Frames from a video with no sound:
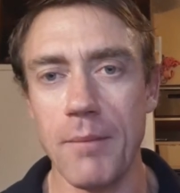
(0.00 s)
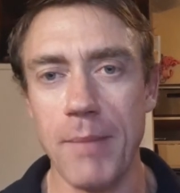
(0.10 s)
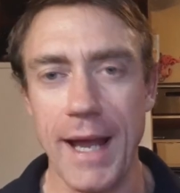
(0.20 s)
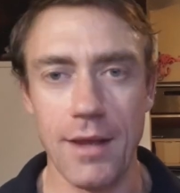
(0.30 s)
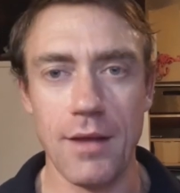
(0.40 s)

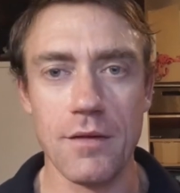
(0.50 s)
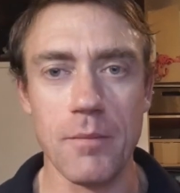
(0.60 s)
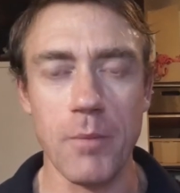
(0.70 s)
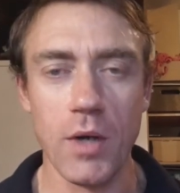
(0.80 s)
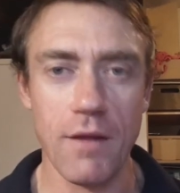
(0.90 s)
back into
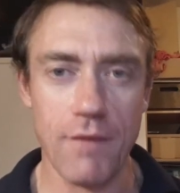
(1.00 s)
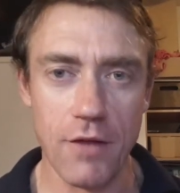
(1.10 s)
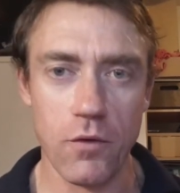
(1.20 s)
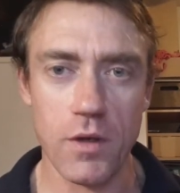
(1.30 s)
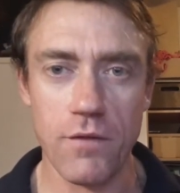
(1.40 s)
the body, and
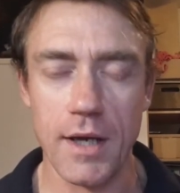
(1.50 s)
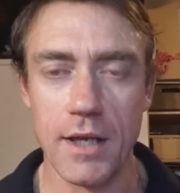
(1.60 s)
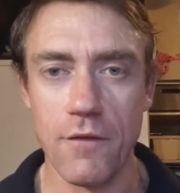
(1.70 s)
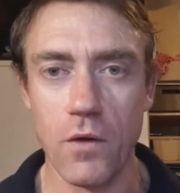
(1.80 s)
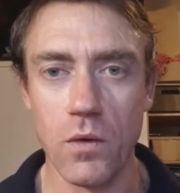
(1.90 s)
therefore it's very
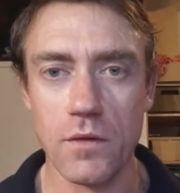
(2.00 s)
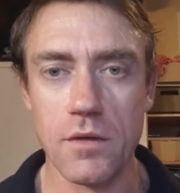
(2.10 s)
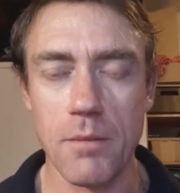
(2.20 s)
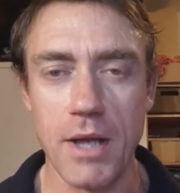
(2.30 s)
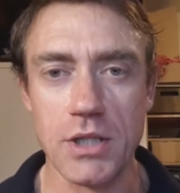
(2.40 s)
difficult
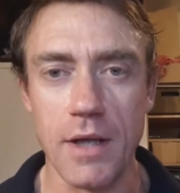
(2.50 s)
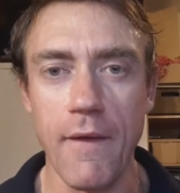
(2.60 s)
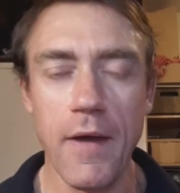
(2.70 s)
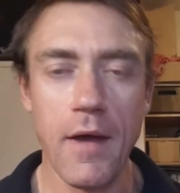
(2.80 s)
to measure.